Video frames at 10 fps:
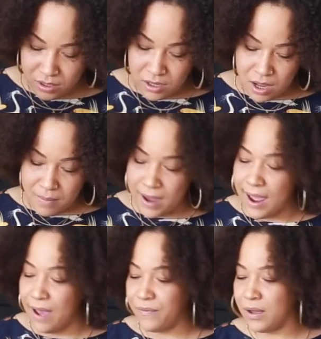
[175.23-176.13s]
about
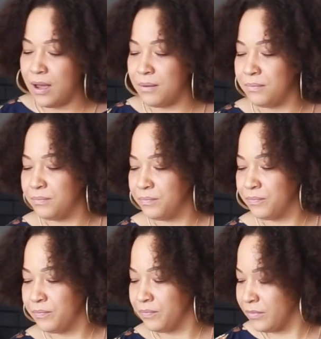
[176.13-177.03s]
1/2 cup
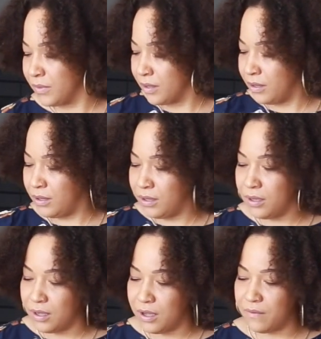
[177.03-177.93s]

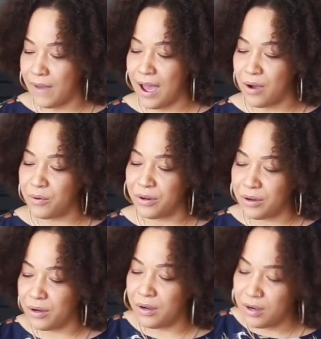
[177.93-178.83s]
of our
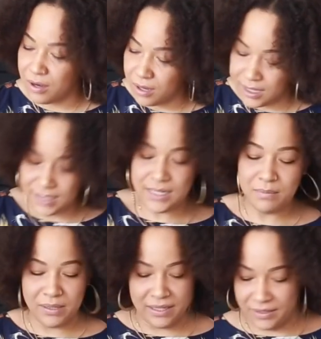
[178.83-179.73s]
tea
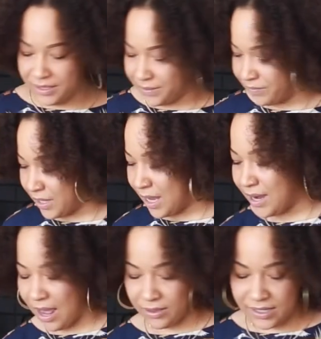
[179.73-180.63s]
blend. And
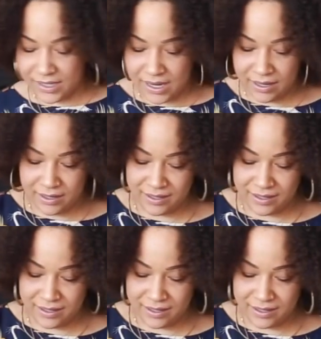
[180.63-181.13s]
now let's shake.